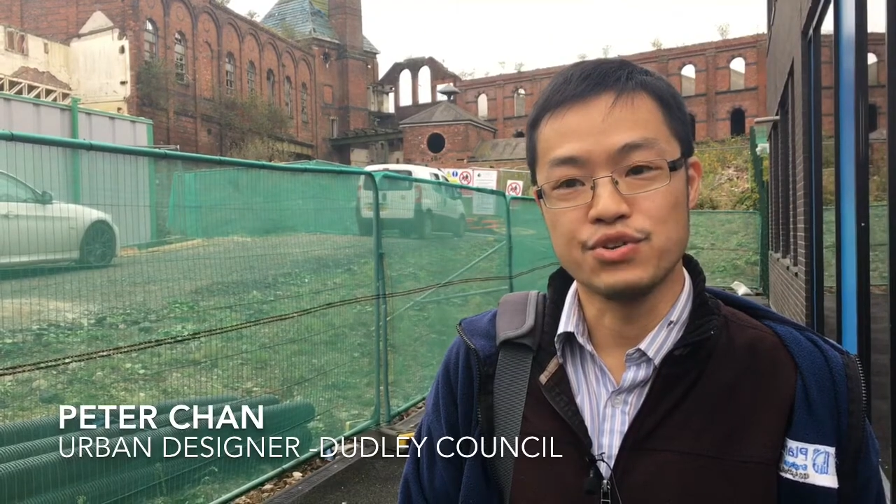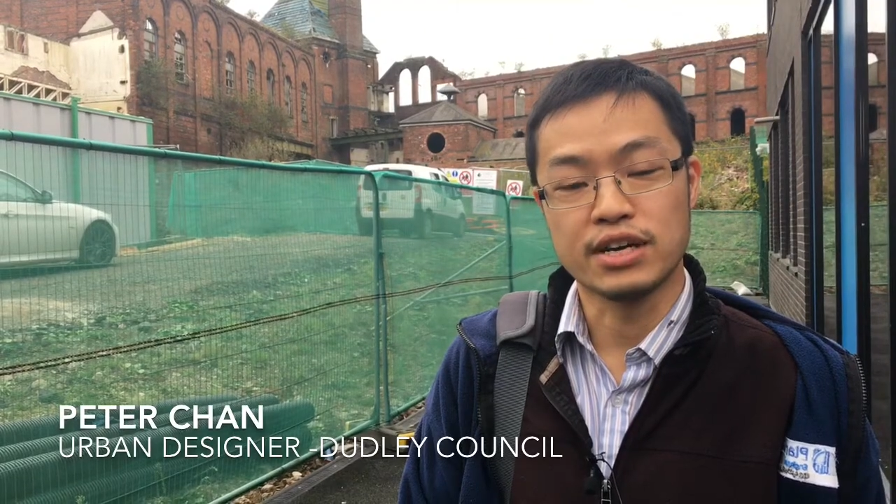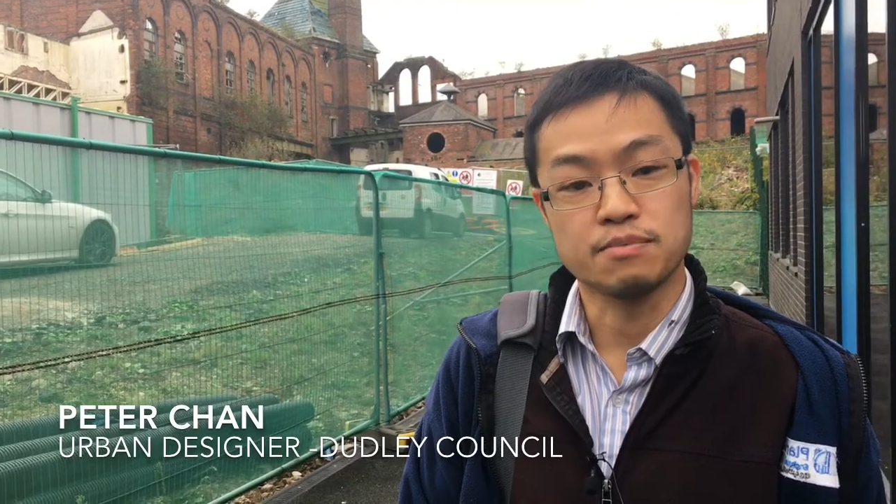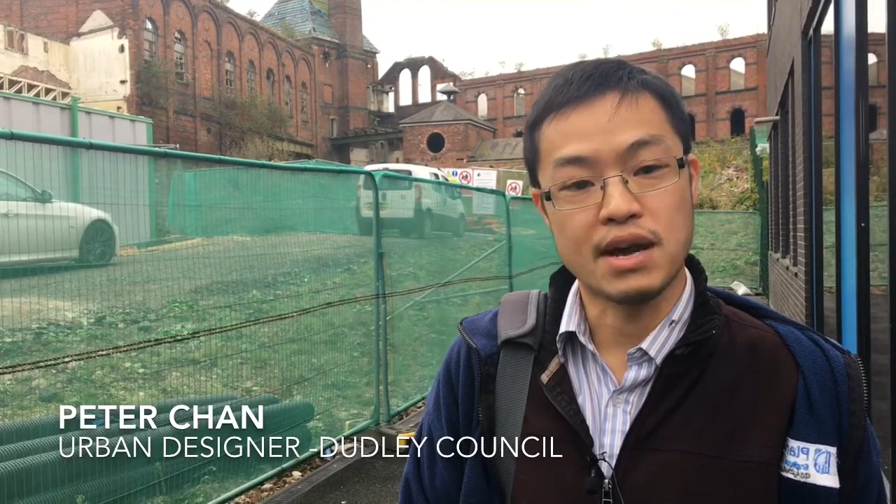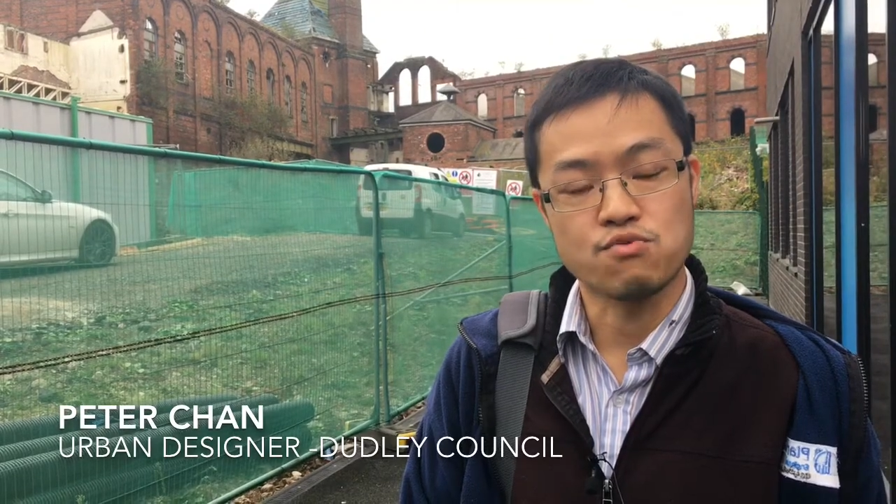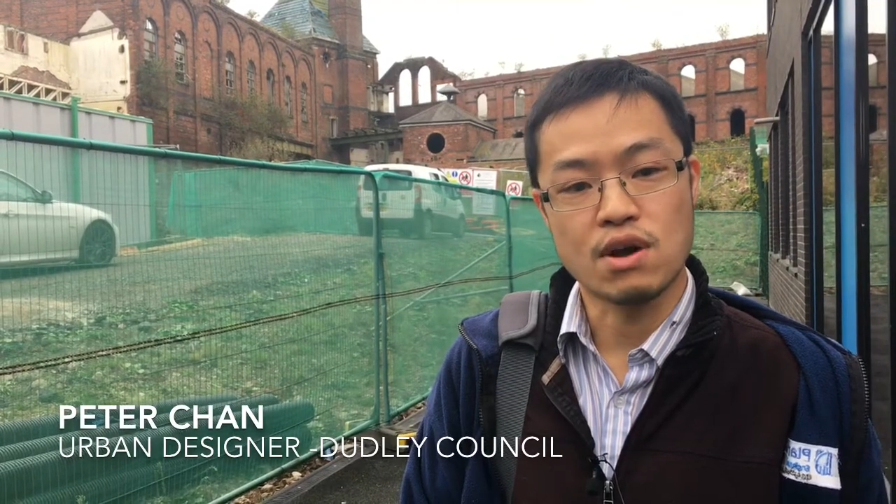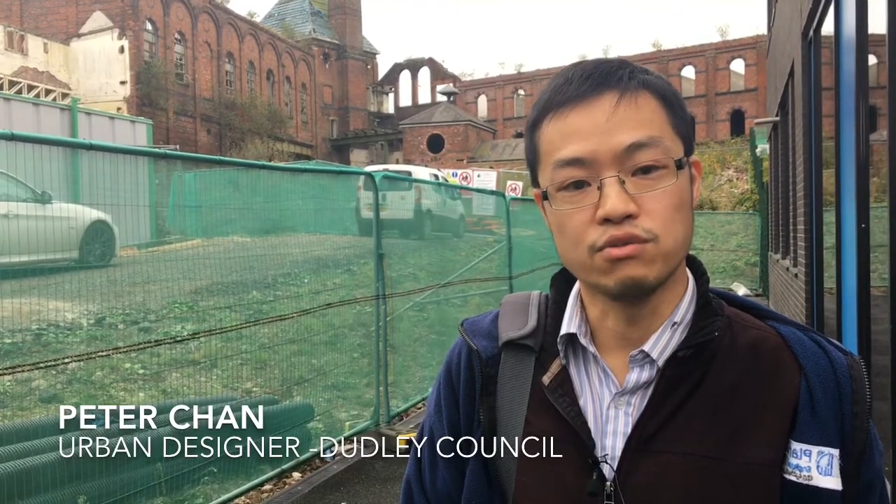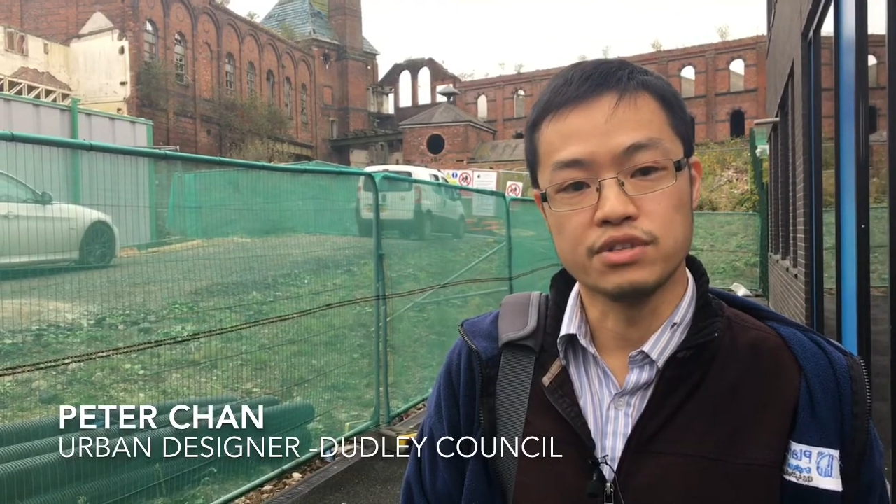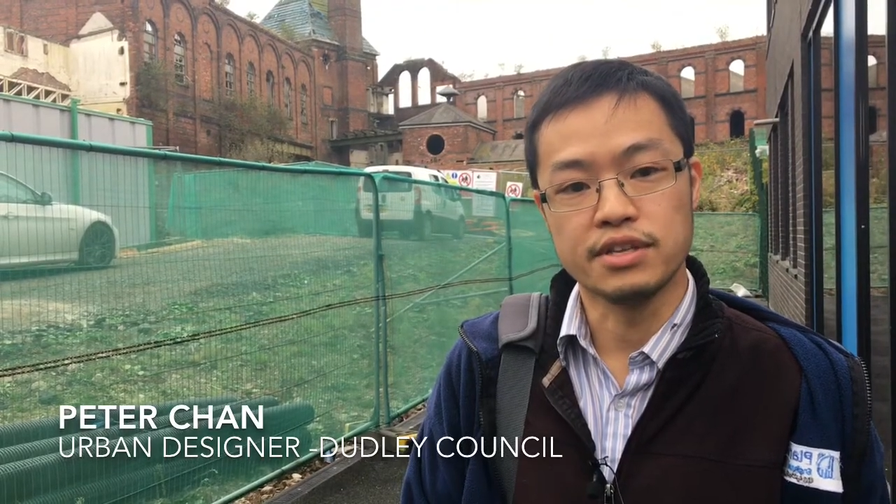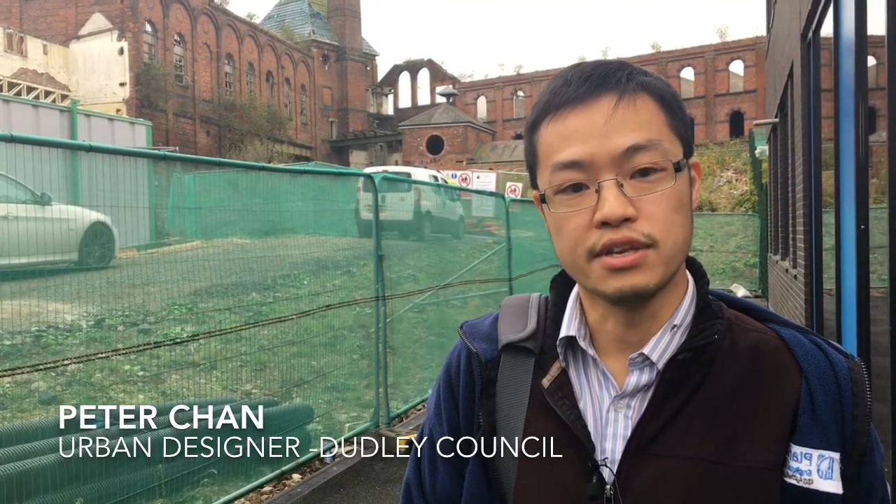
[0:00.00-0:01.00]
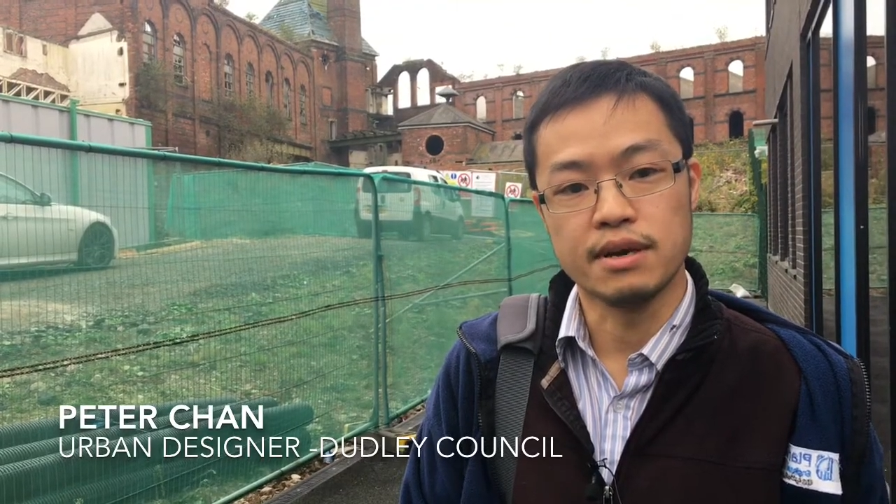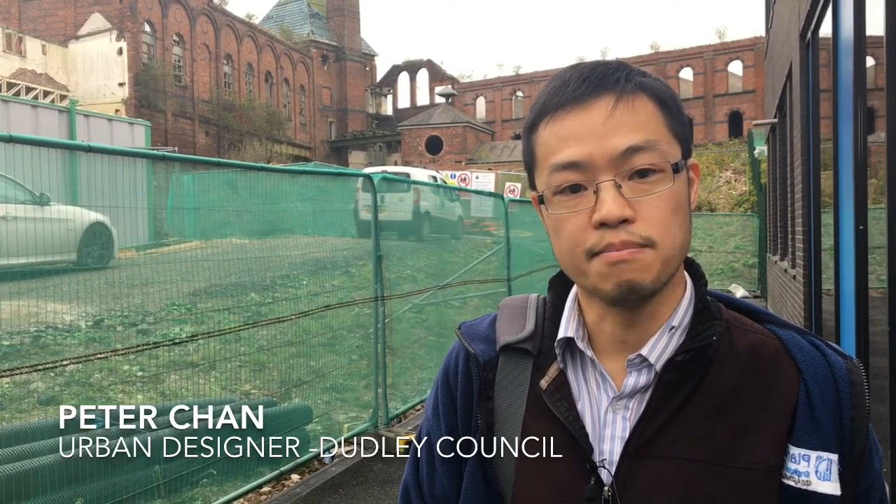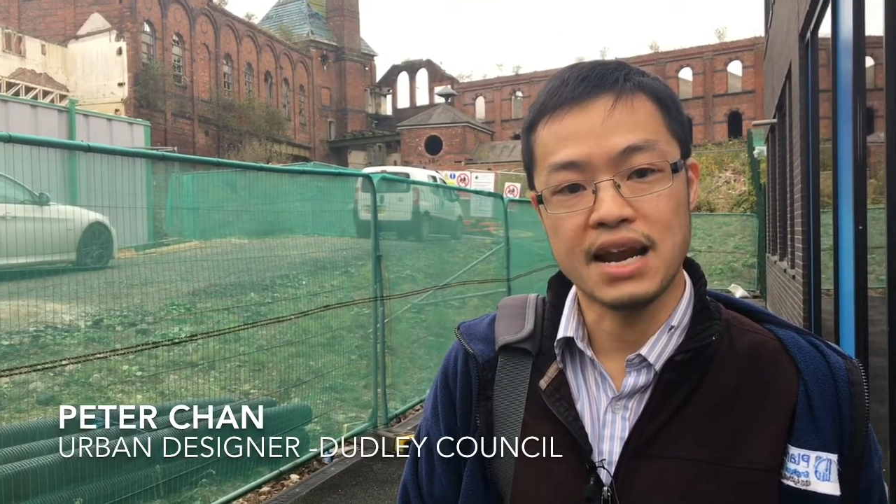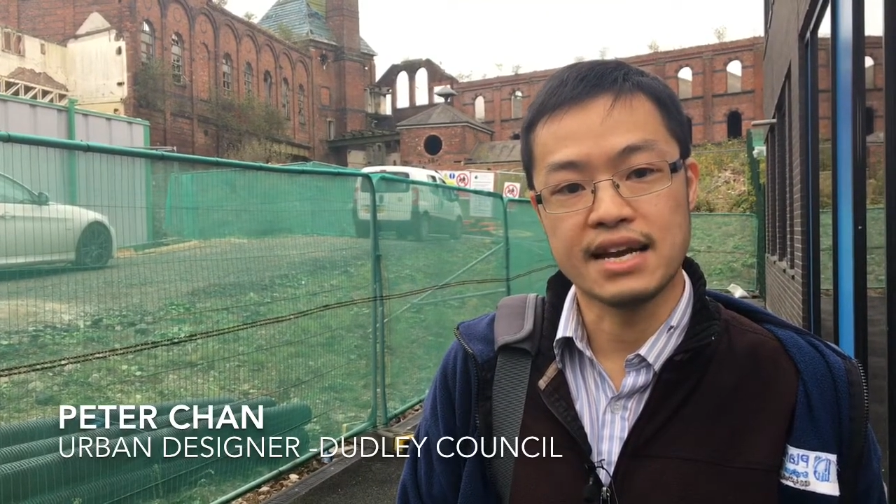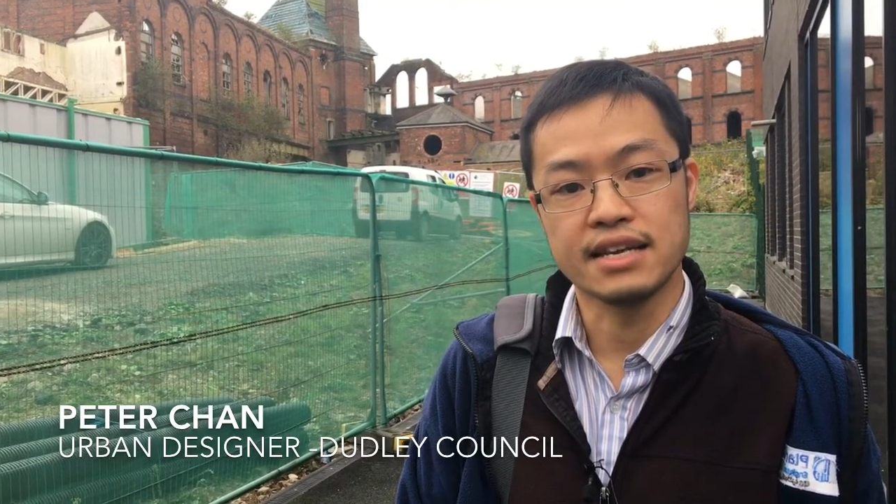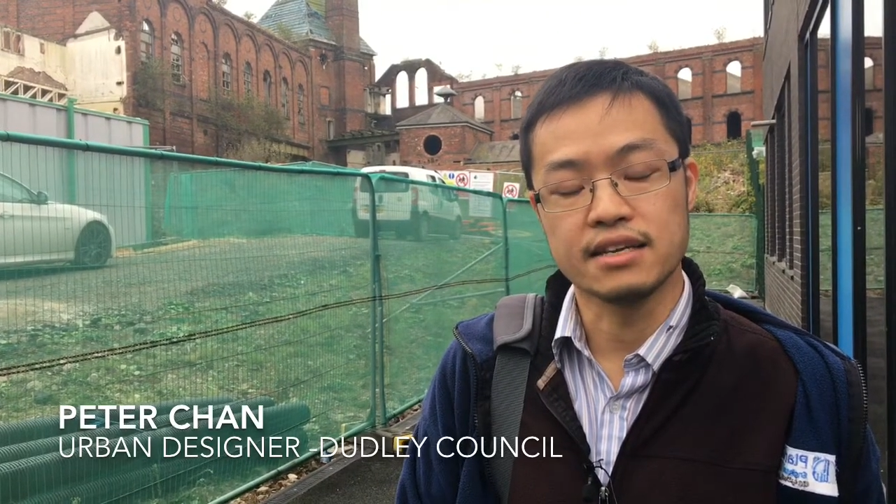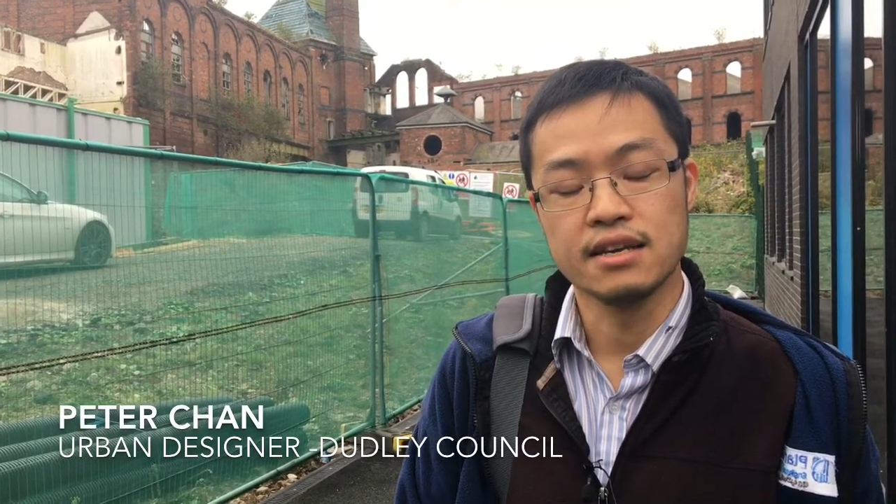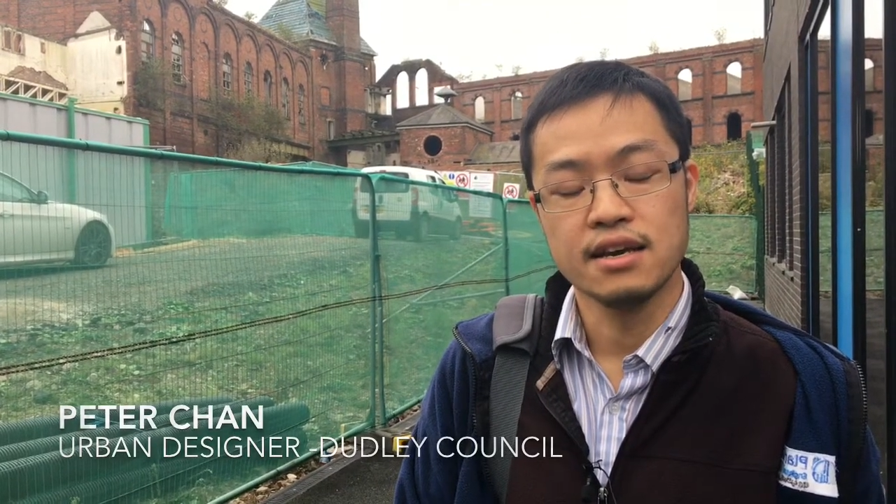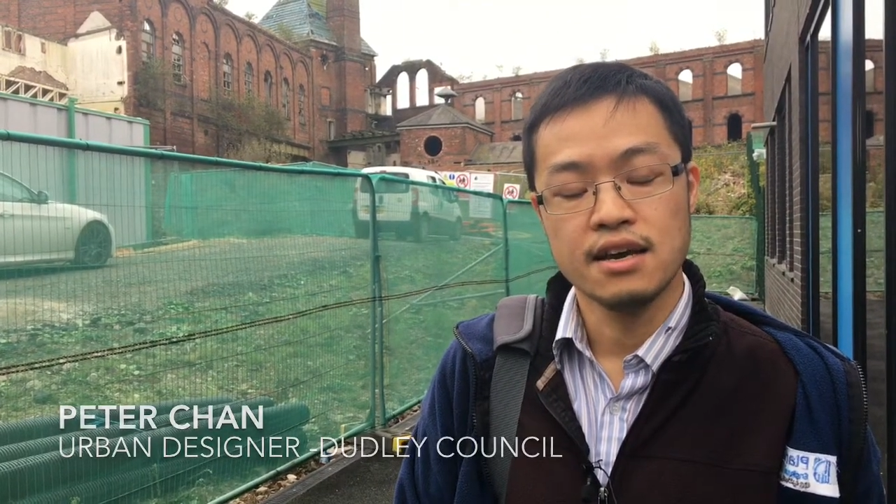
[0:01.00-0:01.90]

who has backgrounds in uh, planning,